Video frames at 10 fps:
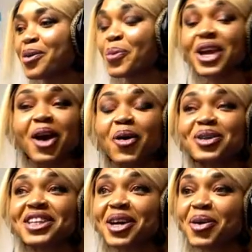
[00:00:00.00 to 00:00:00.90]
We are
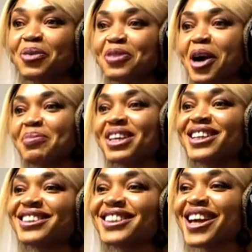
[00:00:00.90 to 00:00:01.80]
called KO Family.
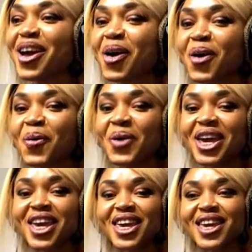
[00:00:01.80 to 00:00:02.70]

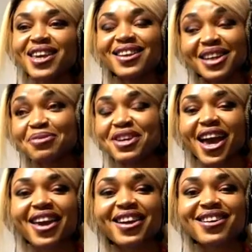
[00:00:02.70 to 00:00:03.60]
We live
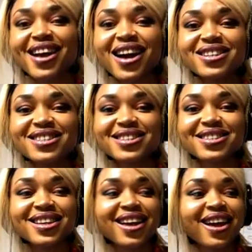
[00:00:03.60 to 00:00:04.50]
here in
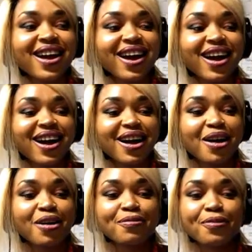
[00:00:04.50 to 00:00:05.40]
Graz
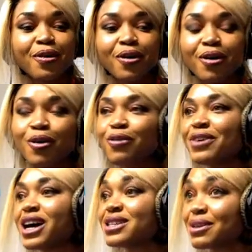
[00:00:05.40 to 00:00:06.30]
for
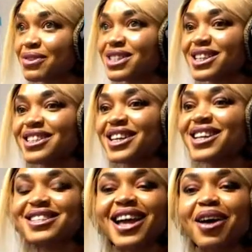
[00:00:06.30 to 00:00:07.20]
over 17
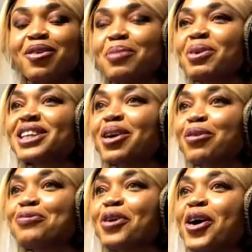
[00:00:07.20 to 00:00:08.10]
years now, a mother
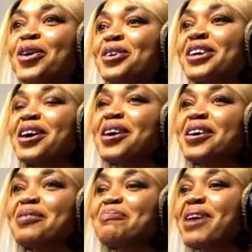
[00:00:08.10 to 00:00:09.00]
of 4,
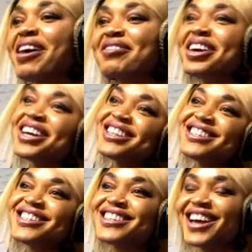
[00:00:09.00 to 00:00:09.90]
married,
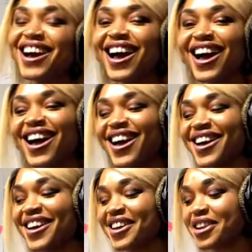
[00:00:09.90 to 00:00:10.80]

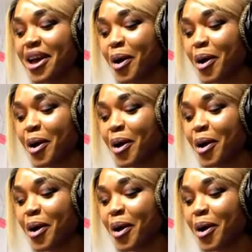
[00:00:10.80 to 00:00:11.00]
and